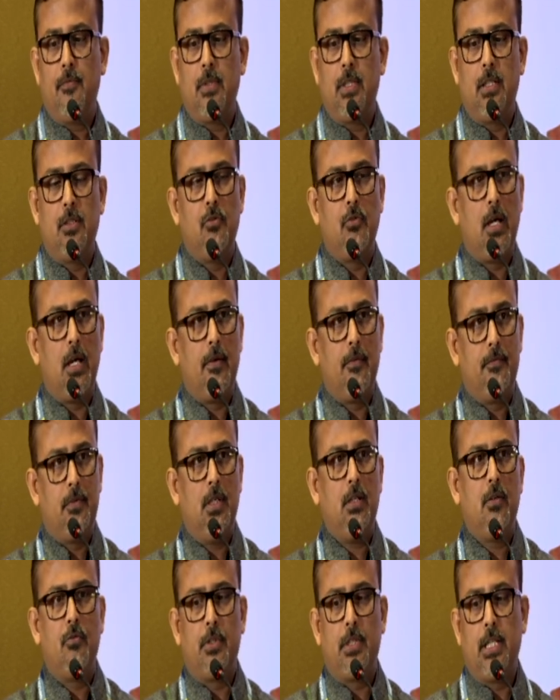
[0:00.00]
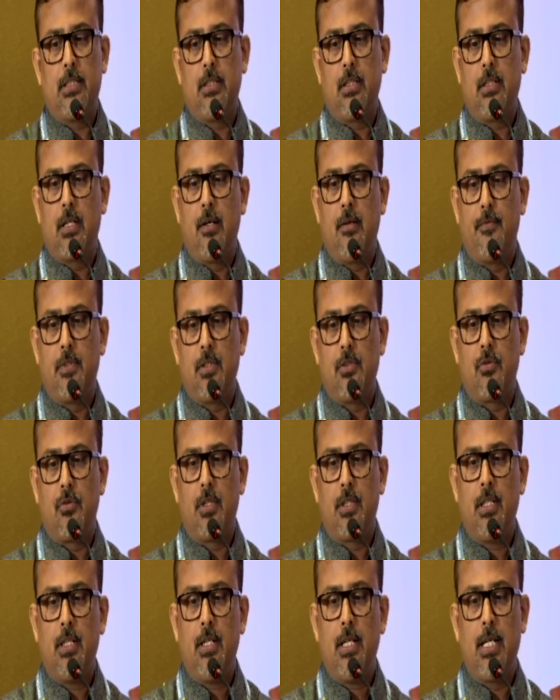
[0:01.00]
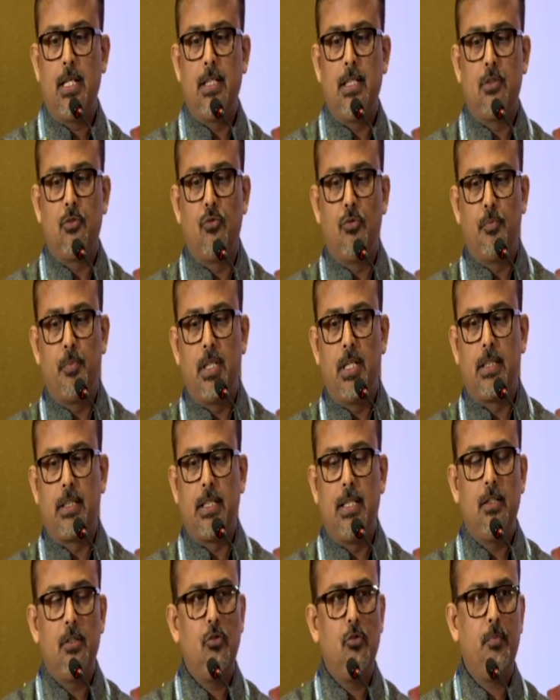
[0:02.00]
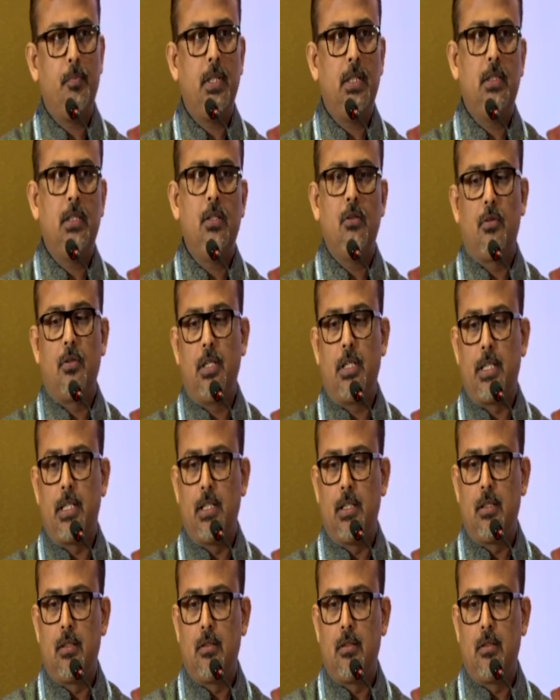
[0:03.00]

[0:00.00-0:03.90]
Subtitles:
then you have the rotator cuff disorder and it could be a tendinopathy or a tear.